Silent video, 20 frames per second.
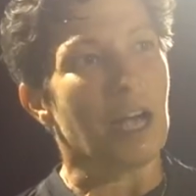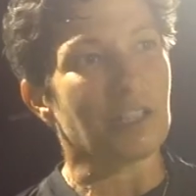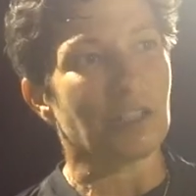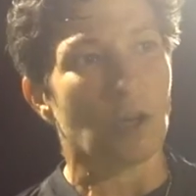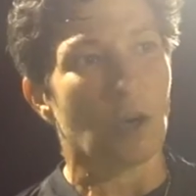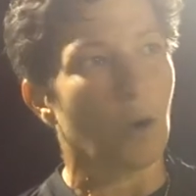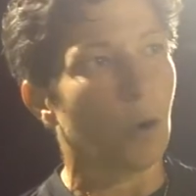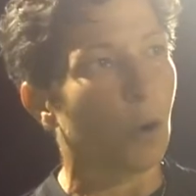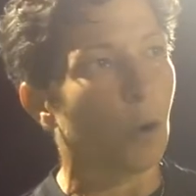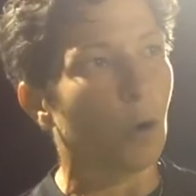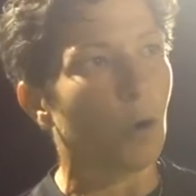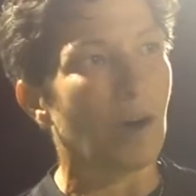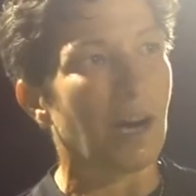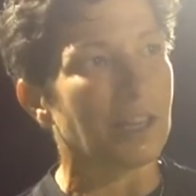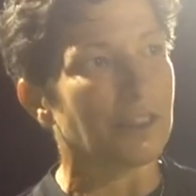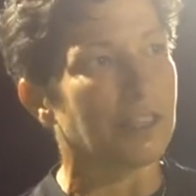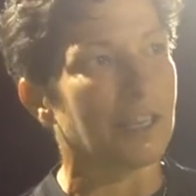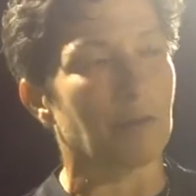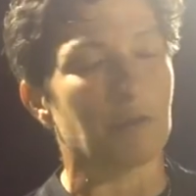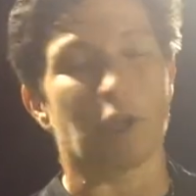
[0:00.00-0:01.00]
As a whole,
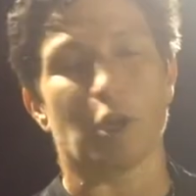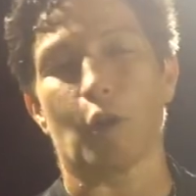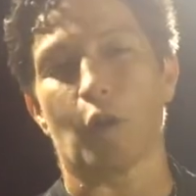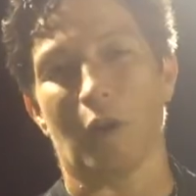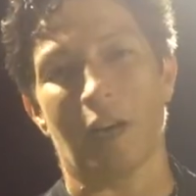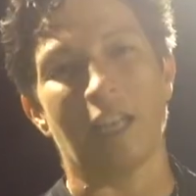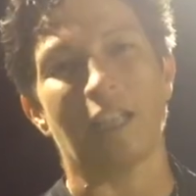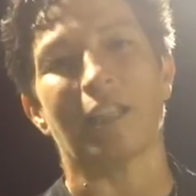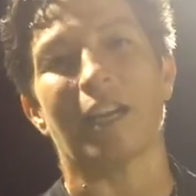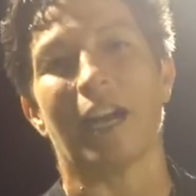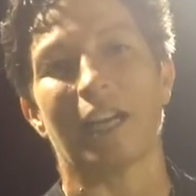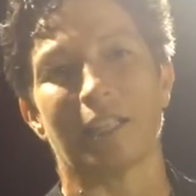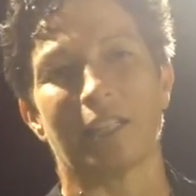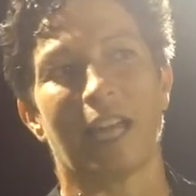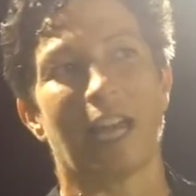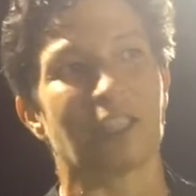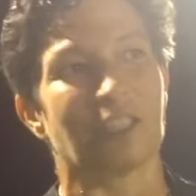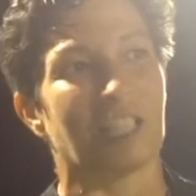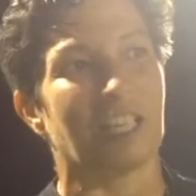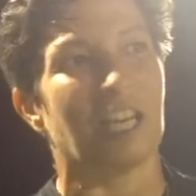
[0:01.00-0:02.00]
I think it's a great
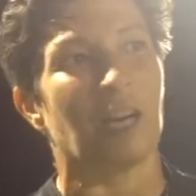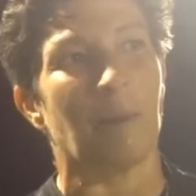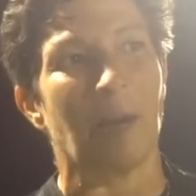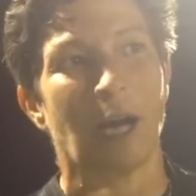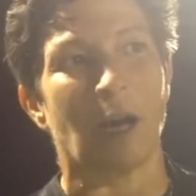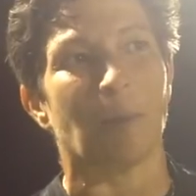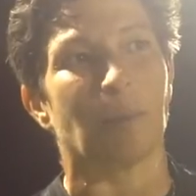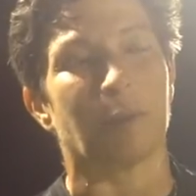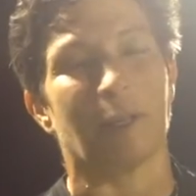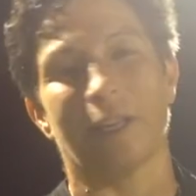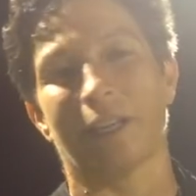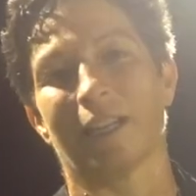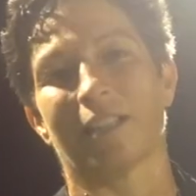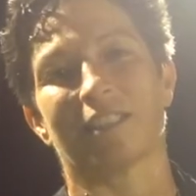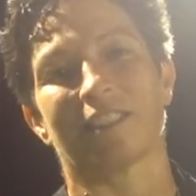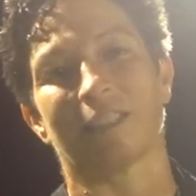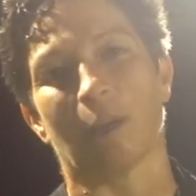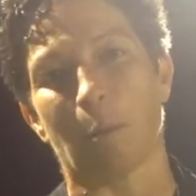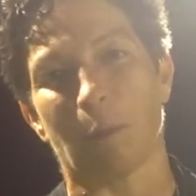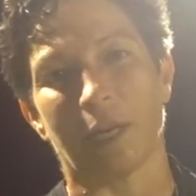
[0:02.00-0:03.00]
night to actually come out and play
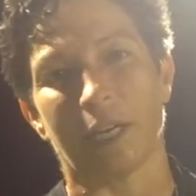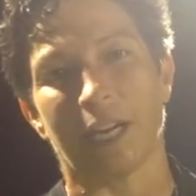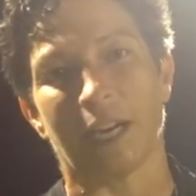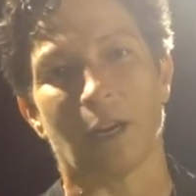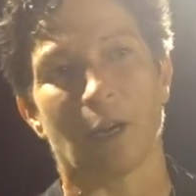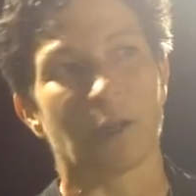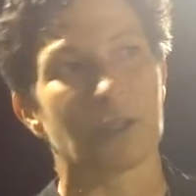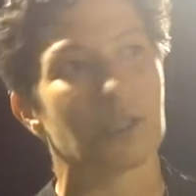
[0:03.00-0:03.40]
against somebody